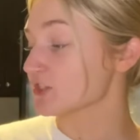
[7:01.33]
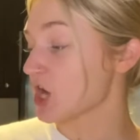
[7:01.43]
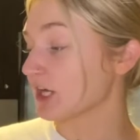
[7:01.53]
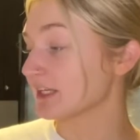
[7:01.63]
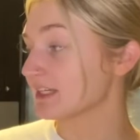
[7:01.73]

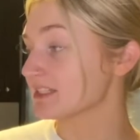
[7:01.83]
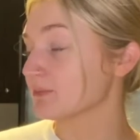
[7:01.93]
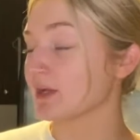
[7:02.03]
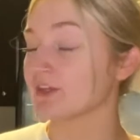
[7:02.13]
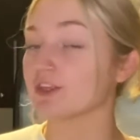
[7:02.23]
Takis,
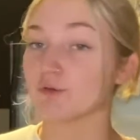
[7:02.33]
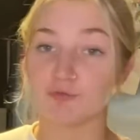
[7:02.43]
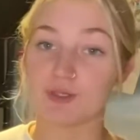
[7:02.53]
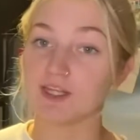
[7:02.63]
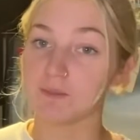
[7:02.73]
but they're
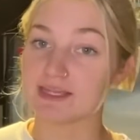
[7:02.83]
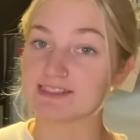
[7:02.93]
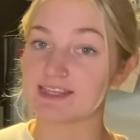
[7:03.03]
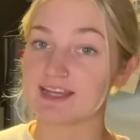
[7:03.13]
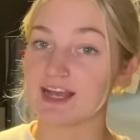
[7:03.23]
freaking
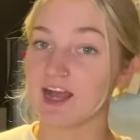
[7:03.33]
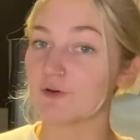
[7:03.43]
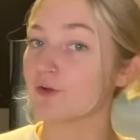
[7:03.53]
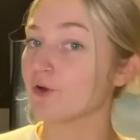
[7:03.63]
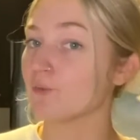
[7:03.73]
amazing. I
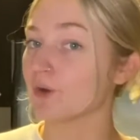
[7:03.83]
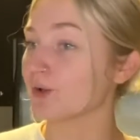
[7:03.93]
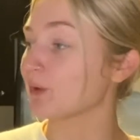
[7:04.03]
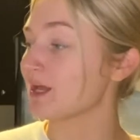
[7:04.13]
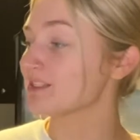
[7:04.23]
don't know what it
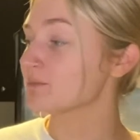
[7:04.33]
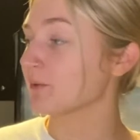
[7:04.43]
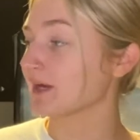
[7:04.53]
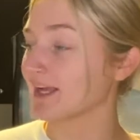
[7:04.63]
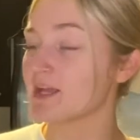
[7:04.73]
was, but
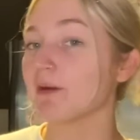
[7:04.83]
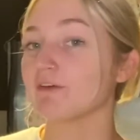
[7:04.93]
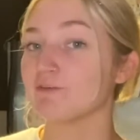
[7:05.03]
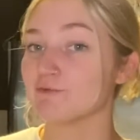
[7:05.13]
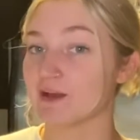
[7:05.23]
when I came back
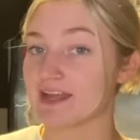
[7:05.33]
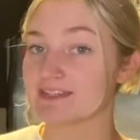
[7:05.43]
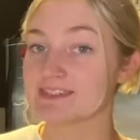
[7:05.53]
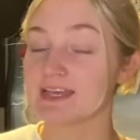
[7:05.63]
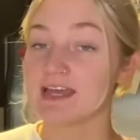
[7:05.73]
from
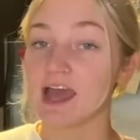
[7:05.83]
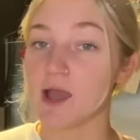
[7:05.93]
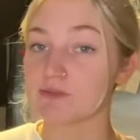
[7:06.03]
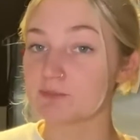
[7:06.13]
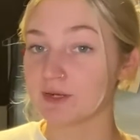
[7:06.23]
France,
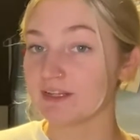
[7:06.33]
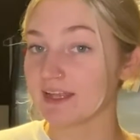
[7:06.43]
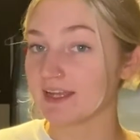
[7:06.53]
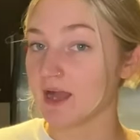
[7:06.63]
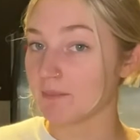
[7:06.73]
I was putting
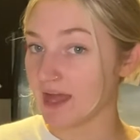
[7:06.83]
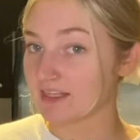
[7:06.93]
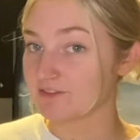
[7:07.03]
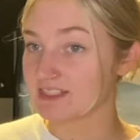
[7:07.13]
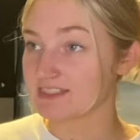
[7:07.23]
like a bag
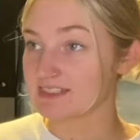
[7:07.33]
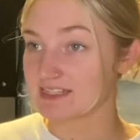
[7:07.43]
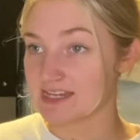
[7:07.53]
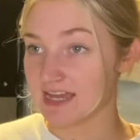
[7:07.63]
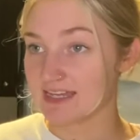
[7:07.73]
of these a
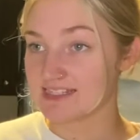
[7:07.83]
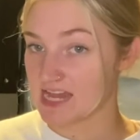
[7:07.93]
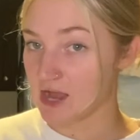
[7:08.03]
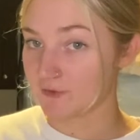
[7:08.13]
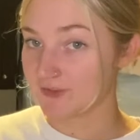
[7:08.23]
day
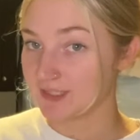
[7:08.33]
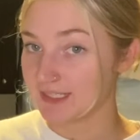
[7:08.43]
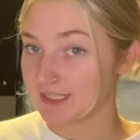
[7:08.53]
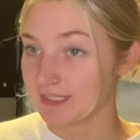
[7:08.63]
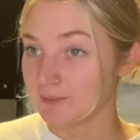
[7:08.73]
down.
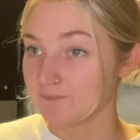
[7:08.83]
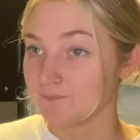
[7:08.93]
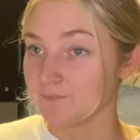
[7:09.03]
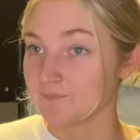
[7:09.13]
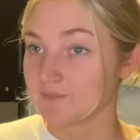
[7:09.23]

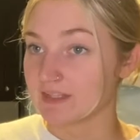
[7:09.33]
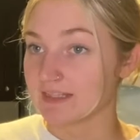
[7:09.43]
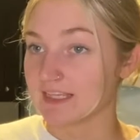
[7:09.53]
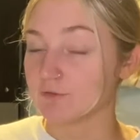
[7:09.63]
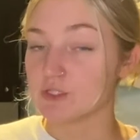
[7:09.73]

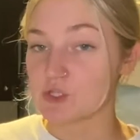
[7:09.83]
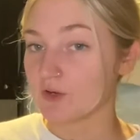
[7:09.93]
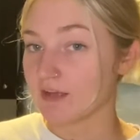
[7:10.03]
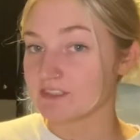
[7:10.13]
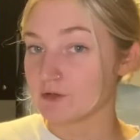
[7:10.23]
Like if you don't
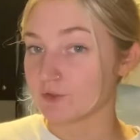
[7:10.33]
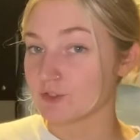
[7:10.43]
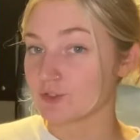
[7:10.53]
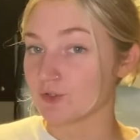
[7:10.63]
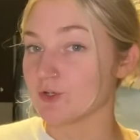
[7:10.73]
have
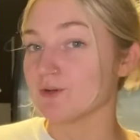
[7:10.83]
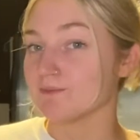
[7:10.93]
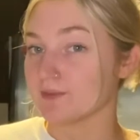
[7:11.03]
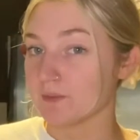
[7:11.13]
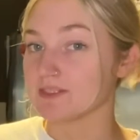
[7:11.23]
self-control,
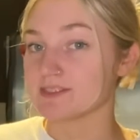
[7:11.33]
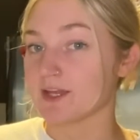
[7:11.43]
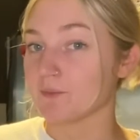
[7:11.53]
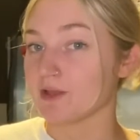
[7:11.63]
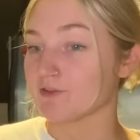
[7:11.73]
maybe stay
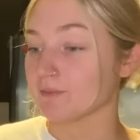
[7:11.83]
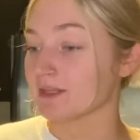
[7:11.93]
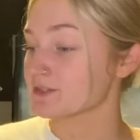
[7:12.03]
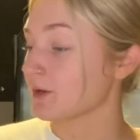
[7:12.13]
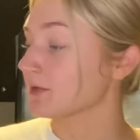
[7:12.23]
away from
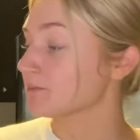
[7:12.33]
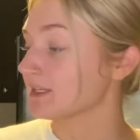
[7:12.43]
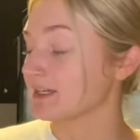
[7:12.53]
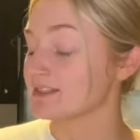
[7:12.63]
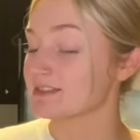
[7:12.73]
this one
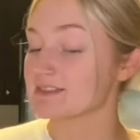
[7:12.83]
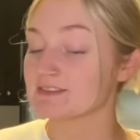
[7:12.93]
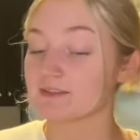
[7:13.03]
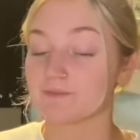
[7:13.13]
because